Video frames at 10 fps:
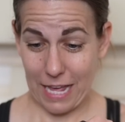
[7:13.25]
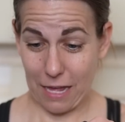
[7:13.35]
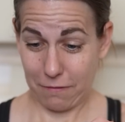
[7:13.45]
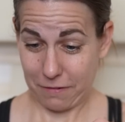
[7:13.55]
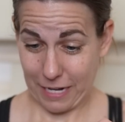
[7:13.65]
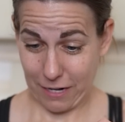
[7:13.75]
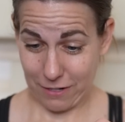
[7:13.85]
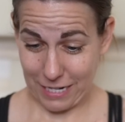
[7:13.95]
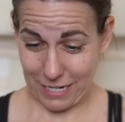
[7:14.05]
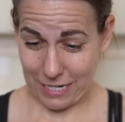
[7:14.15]
Alpha
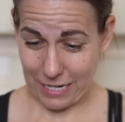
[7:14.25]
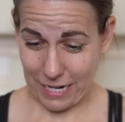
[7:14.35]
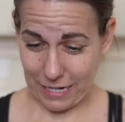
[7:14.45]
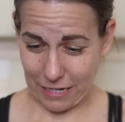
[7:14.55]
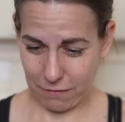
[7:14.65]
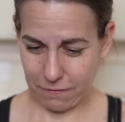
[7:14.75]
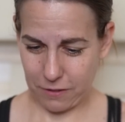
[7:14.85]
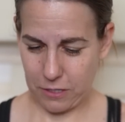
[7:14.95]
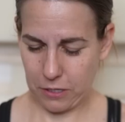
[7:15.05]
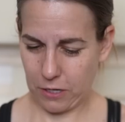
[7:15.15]
carotene intake,
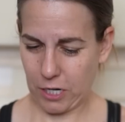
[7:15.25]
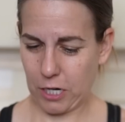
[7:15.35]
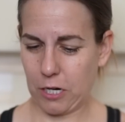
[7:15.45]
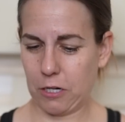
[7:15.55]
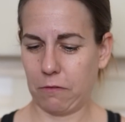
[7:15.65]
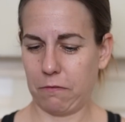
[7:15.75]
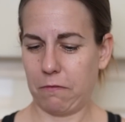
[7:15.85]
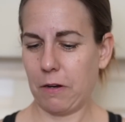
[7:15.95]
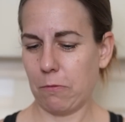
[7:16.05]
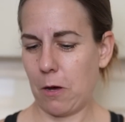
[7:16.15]
alpha
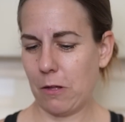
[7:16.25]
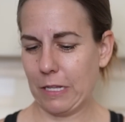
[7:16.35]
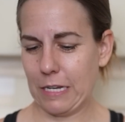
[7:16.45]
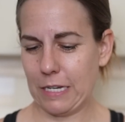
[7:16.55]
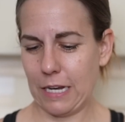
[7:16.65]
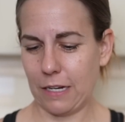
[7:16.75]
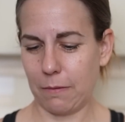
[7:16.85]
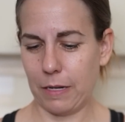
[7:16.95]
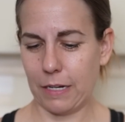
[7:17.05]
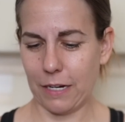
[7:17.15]
tocopherol
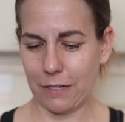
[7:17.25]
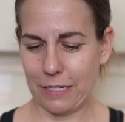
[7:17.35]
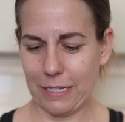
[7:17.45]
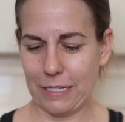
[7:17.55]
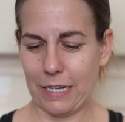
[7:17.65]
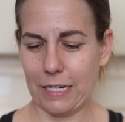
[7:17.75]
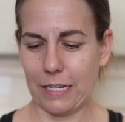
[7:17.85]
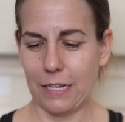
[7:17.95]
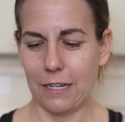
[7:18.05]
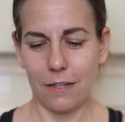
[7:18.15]
intake, beta carotene intake.